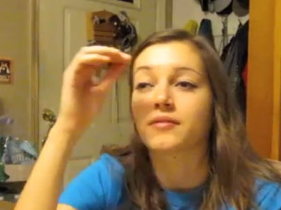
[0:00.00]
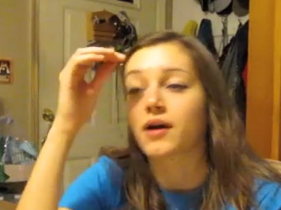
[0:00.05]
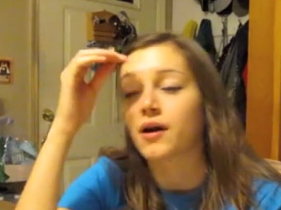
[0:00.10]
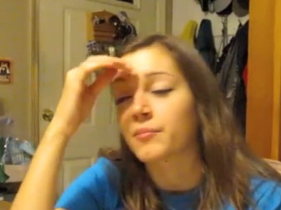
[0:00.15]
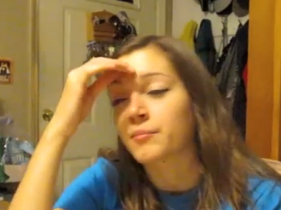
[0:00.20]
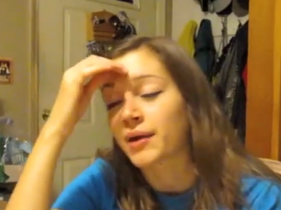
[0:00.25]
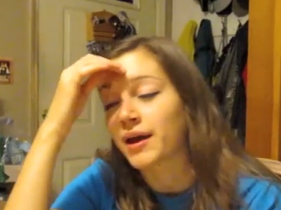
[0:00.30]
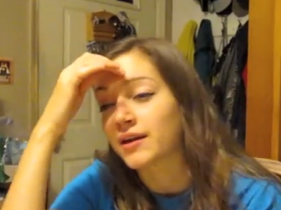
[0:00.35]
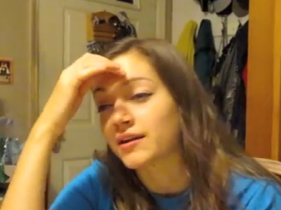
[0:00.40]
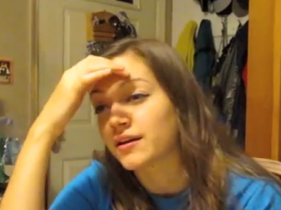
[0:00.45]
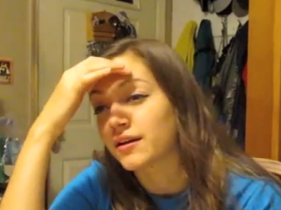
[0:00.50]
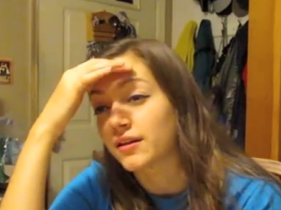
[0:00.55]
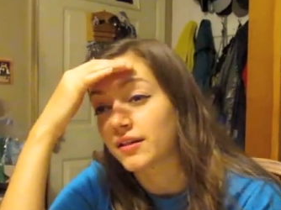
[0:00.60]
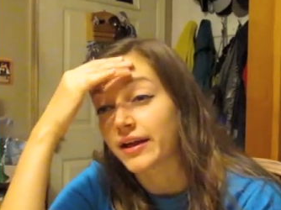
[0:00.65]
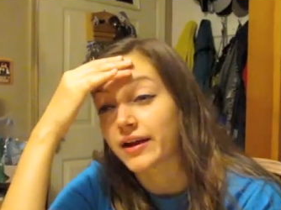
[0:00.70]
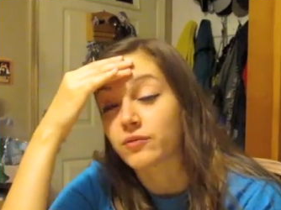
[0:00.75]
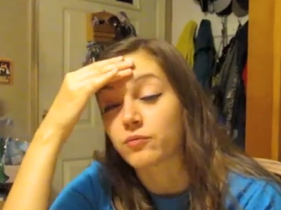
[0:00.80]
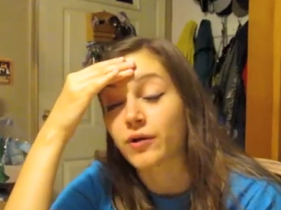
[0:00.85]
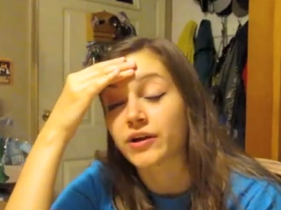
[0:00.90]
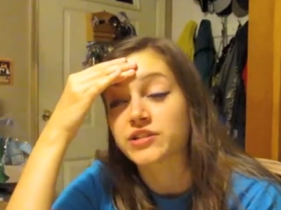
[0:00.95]
Amanda
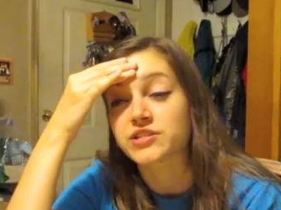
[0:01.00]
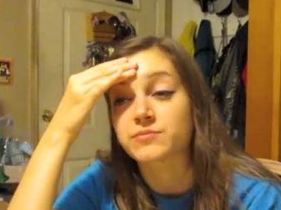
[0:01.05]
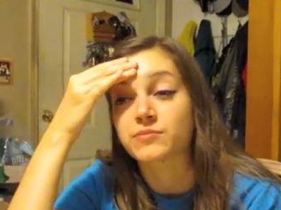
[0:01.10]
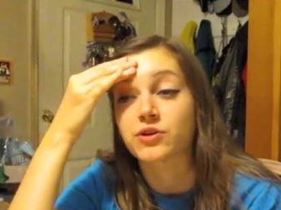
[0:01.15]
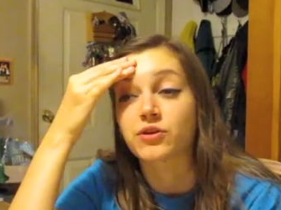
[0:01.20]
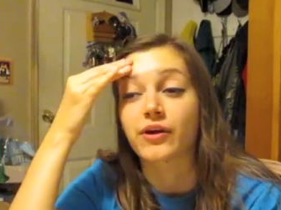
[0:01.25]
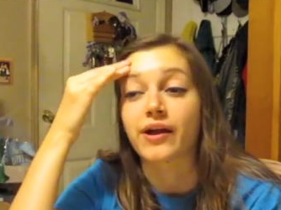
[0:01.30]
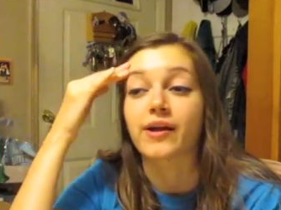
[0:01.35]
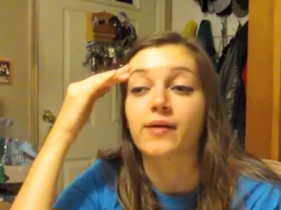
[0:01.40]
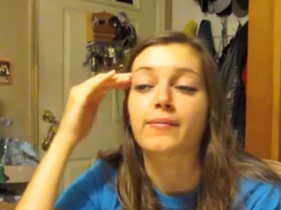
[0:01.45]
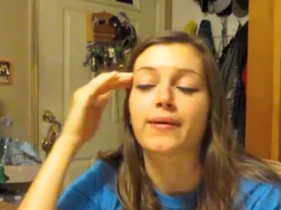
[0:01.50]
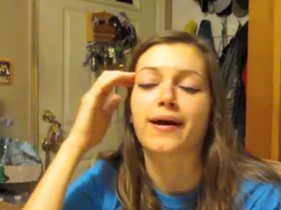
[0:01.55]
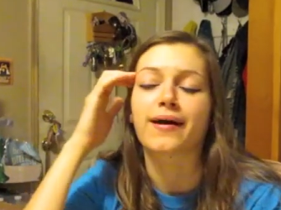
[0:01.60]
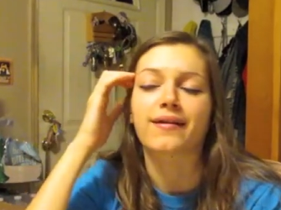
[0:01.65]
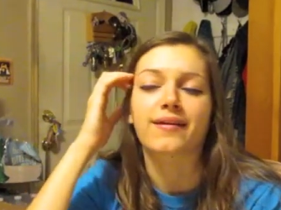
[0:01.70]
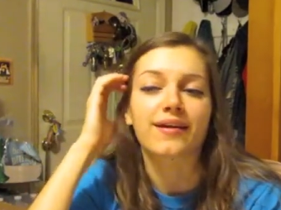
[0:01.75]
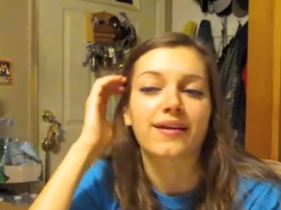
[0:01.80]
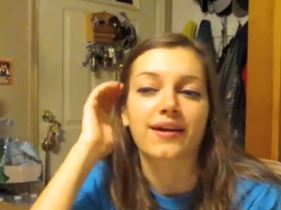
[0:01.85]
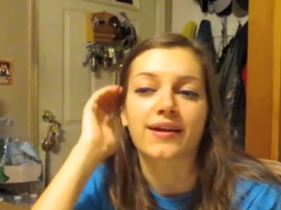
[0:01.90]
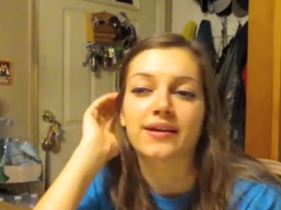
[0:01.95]
like went to McCrae
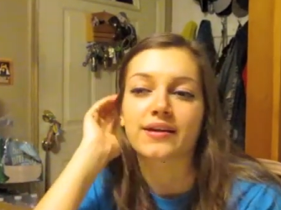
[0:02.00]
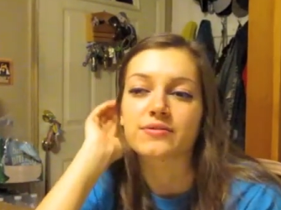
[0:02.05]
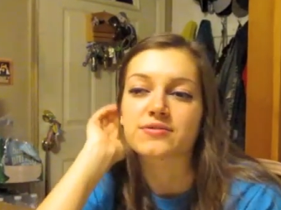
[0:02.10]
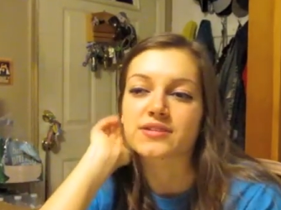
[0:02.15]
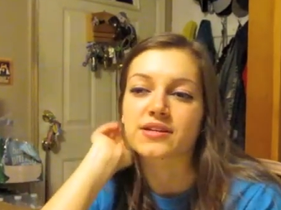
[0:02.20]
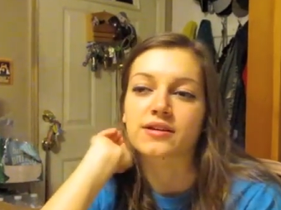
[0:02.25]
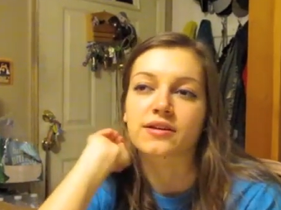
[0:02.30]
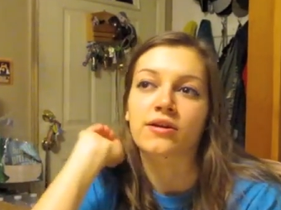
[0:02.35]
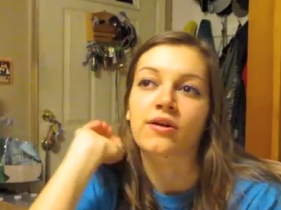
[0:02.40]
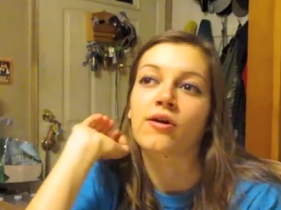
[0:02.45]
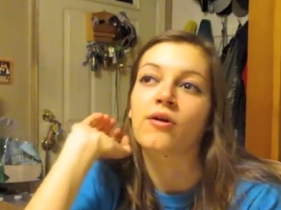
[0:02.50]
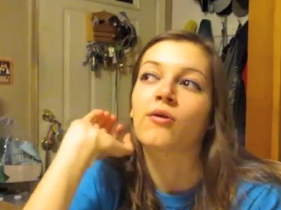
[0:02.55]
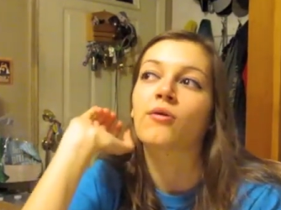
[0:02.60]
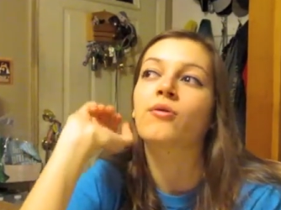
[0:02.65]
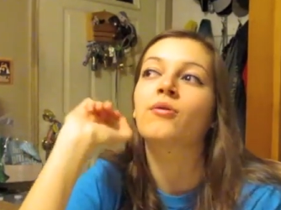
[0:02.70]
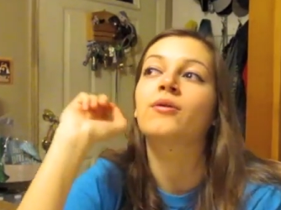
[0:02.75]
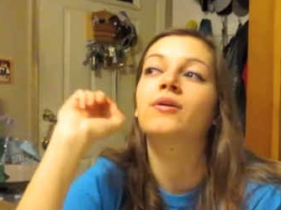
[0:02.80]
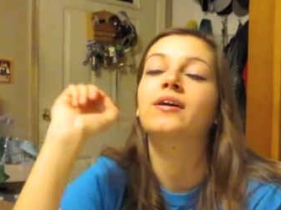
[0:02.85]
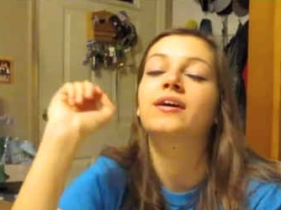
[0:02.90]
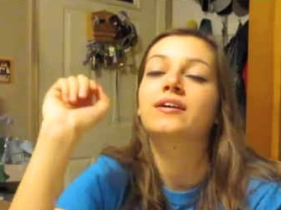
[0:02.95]
about it, and he was like,
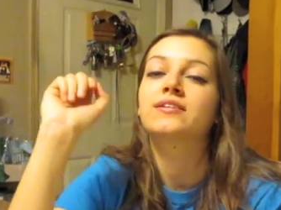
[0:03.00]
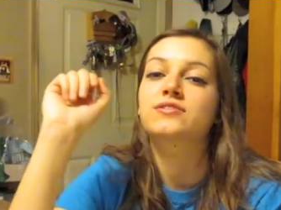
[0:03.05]
no.